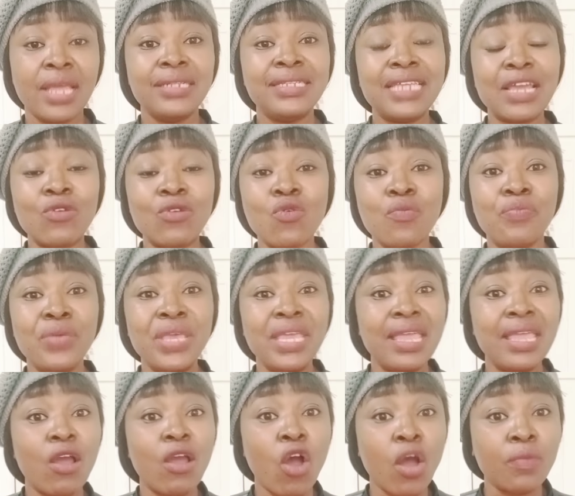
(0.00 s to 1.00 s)
there could
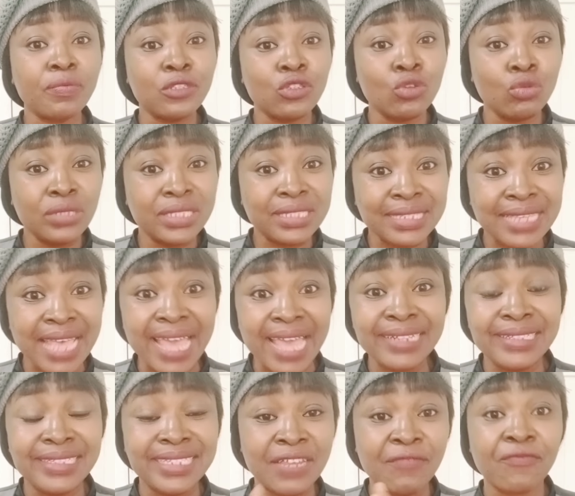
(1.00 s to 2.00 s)
be up to
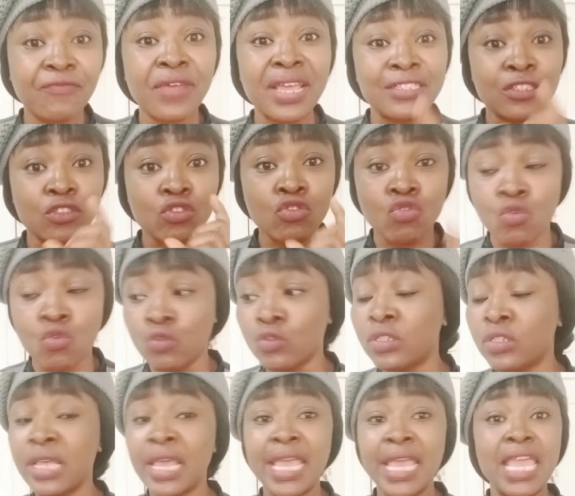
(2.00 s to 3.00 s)
10 different
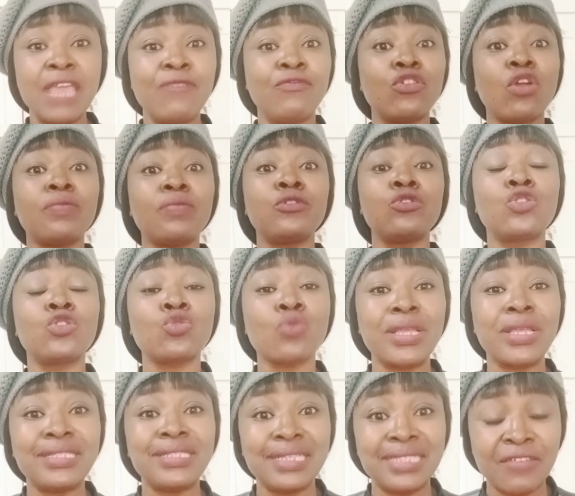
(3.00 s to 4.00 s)
screws, even up to
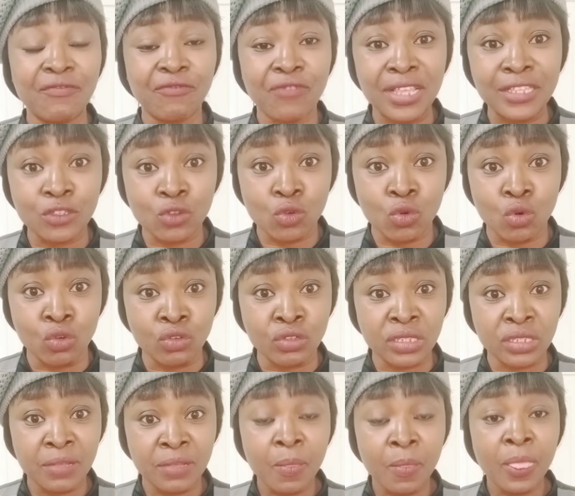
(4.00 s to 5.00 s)
20 different
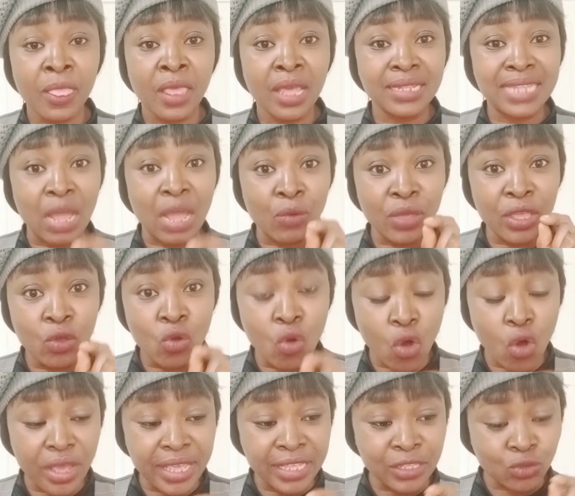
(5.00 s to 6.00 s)
screws that will
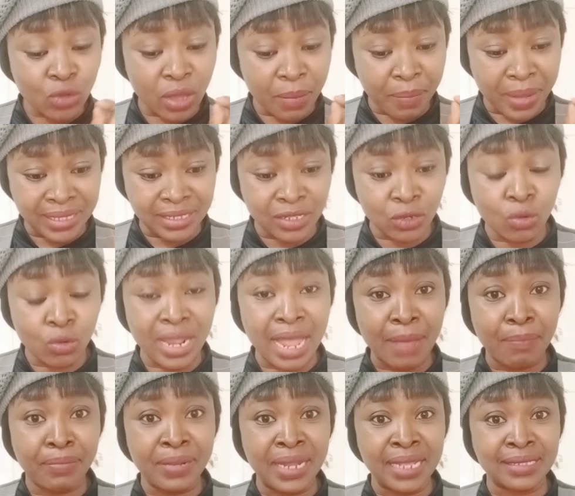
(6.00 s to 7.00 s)
go into a
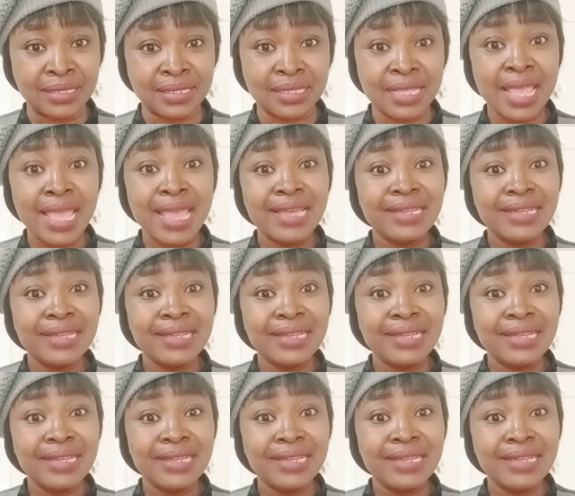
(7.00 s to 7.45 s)
particular place.